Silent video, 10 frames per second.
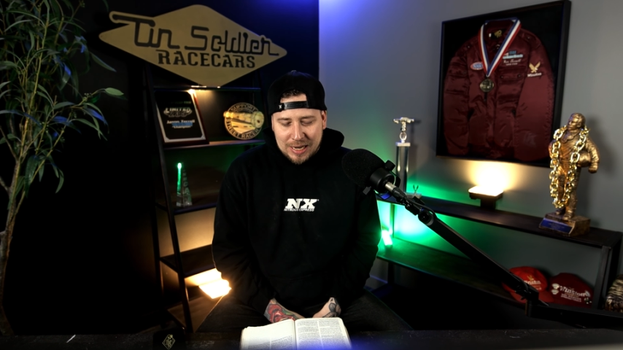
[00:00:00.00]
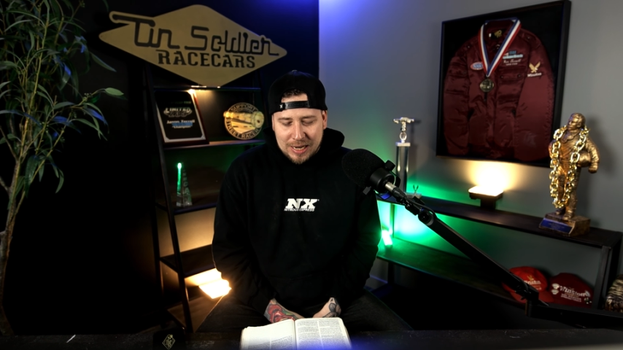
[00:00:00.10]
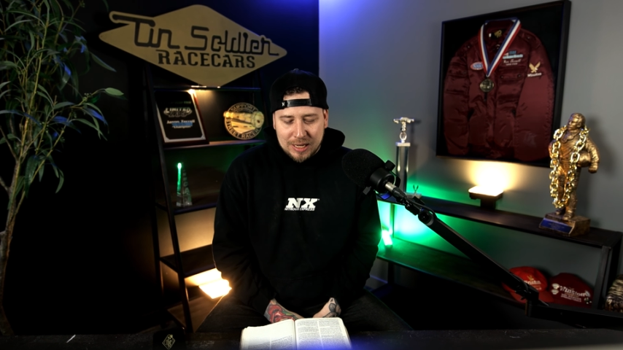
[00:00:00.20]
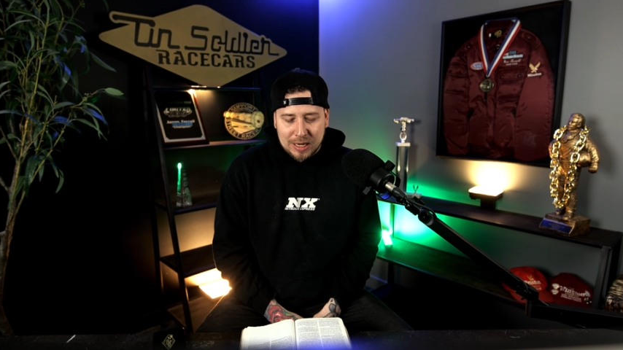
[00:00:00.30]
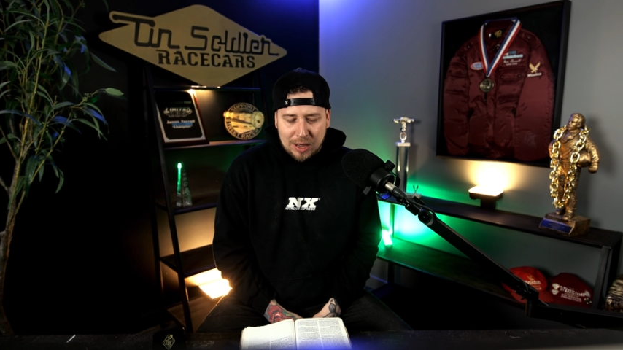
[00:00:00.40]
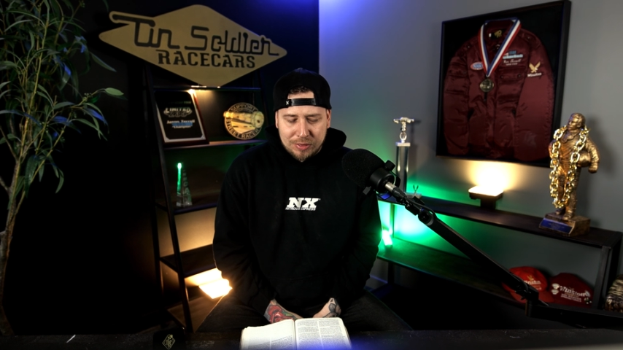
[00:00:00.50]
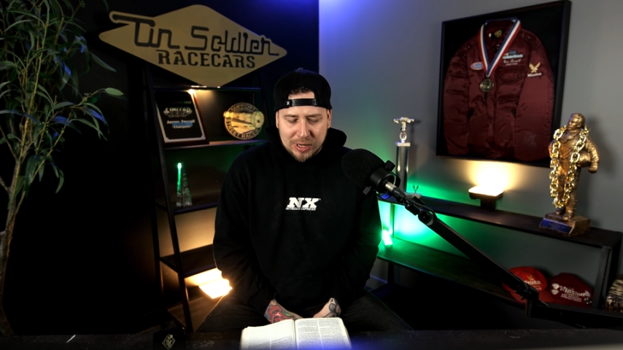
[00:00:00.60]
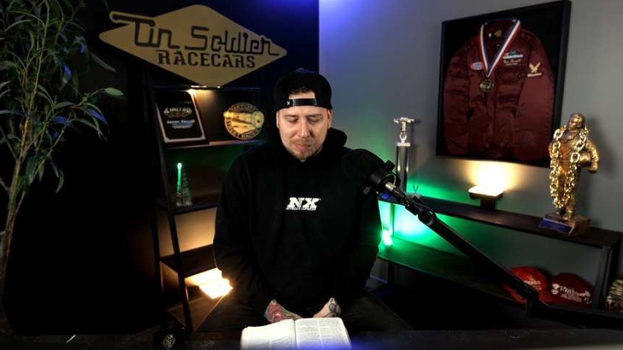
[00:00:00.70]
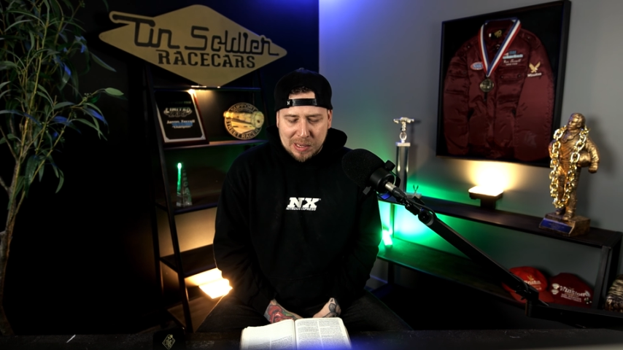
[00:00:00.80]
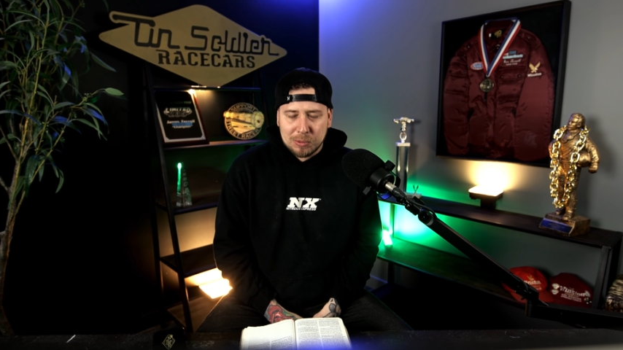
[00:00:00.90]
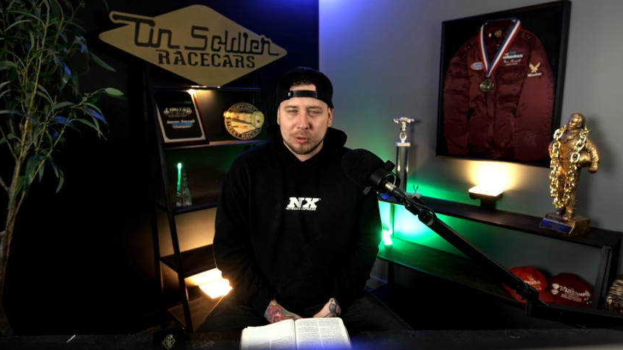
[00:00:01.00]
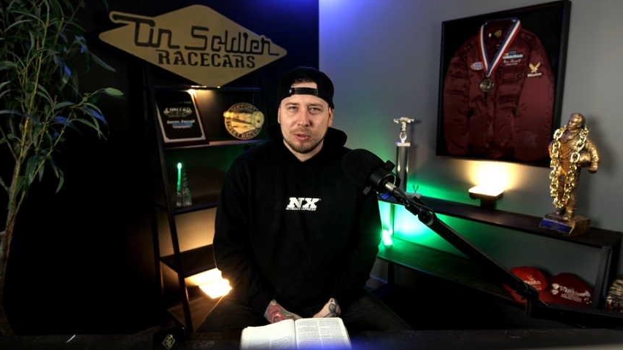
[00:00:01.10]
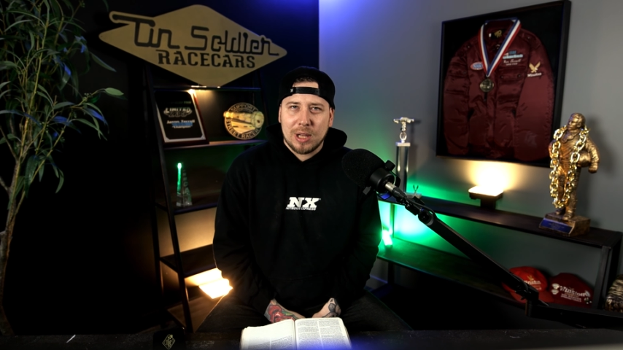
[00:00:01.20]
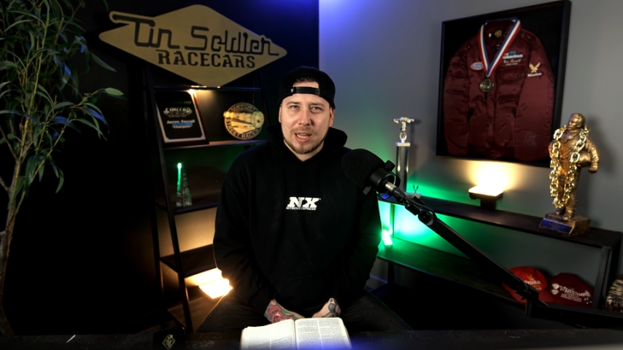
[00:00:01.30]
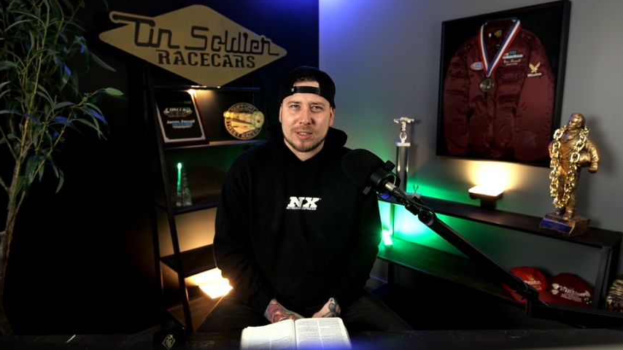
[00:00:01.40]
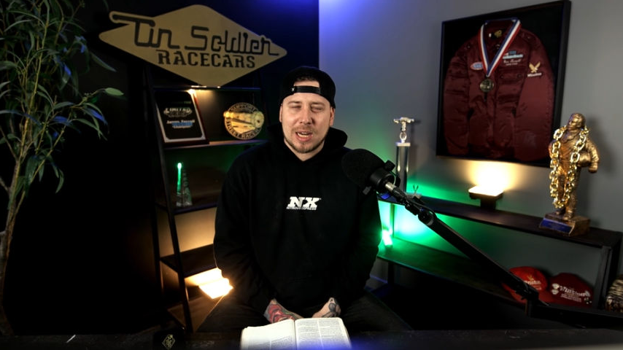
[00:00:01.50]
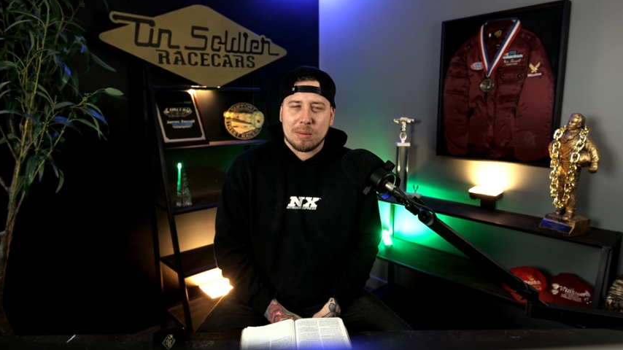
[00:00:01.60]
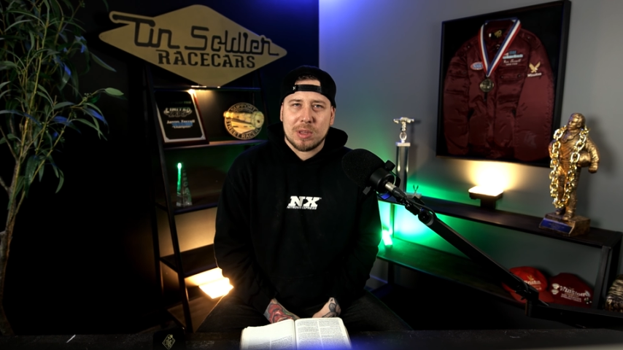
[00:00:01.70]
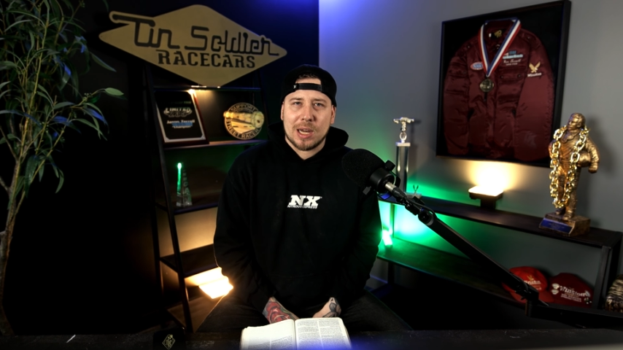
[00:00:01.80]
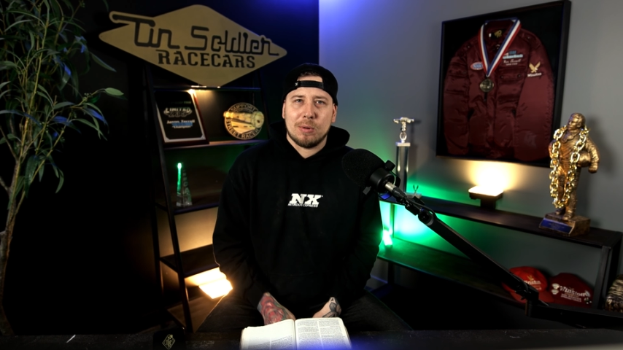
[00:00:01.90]
And I think people do that
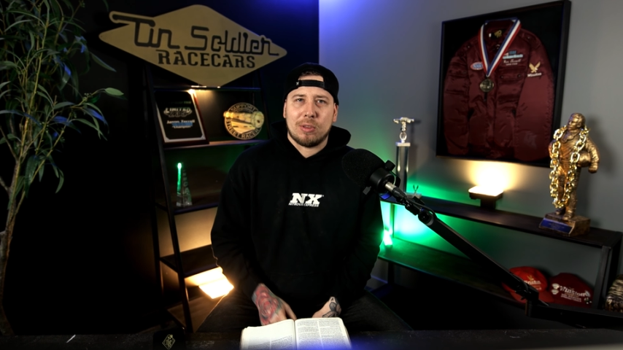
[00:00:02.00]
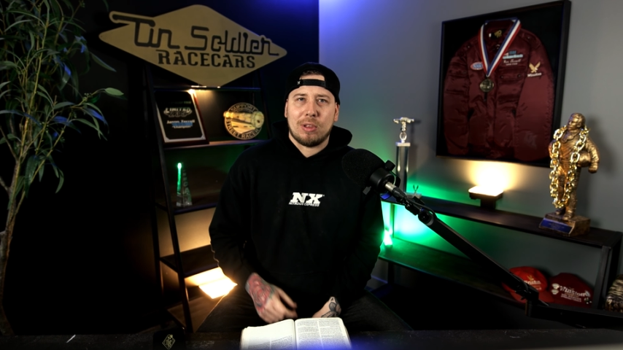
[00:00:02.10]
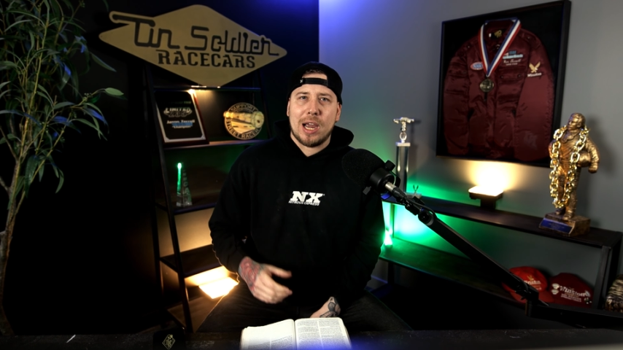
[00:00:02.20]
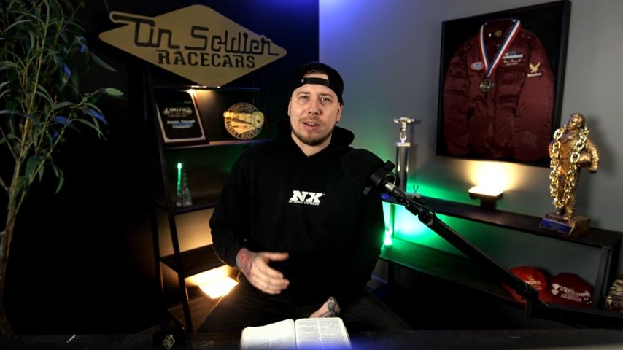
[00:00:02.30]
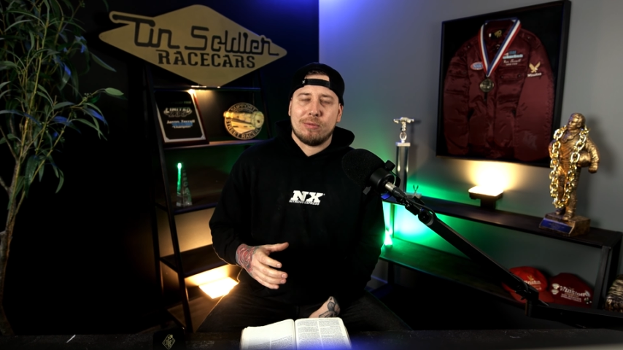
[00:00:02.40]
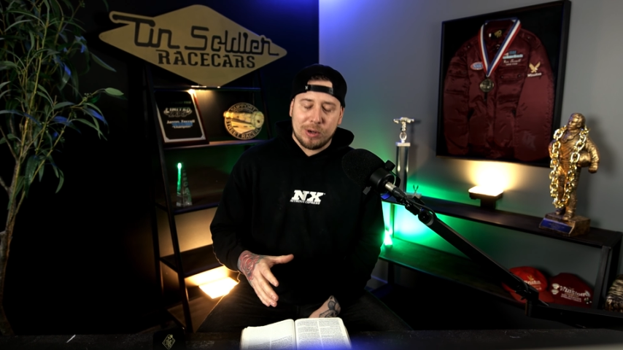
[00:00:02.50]
same thing with life.